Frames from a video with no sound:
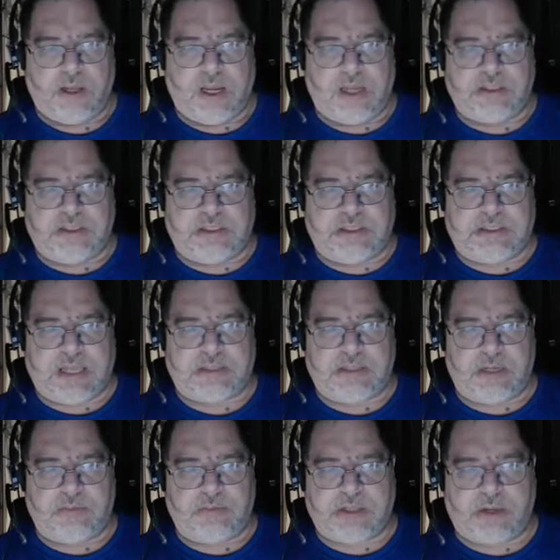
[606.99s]
It's the exact
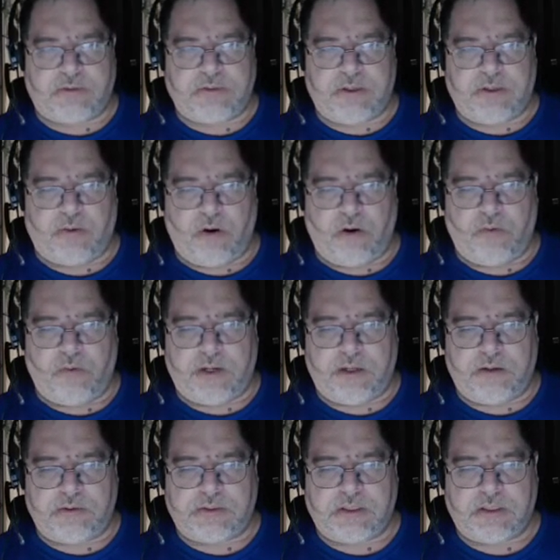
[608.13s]
same skeleton they were already
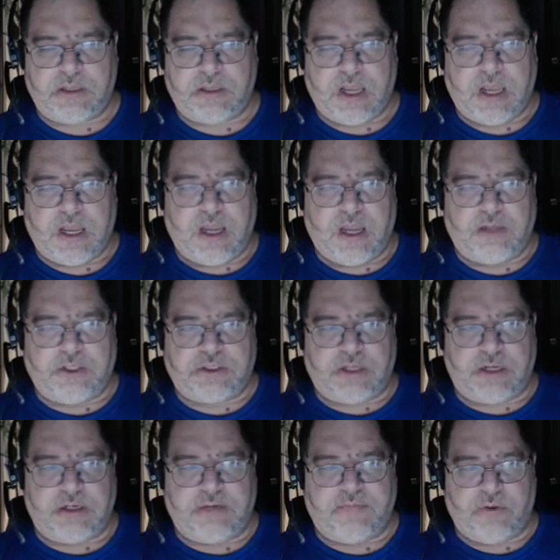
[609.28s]
using, it's just in a
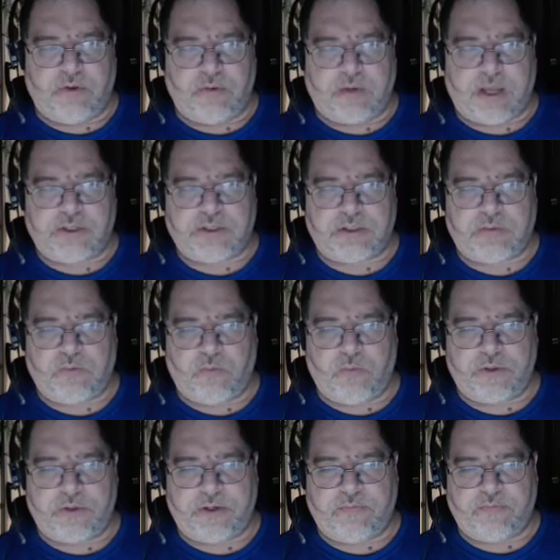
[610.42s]
different location with
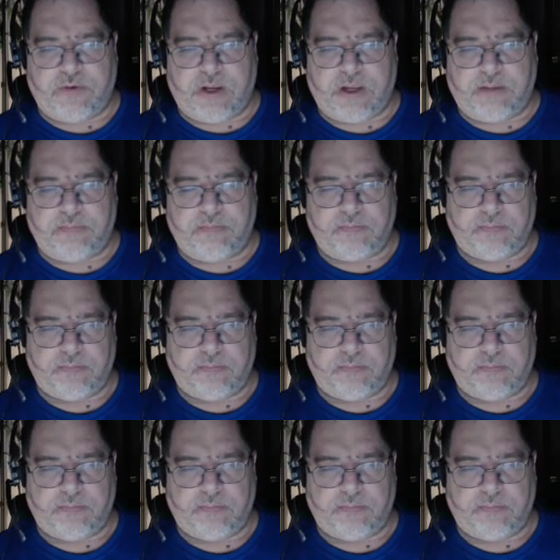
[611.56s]
a different name.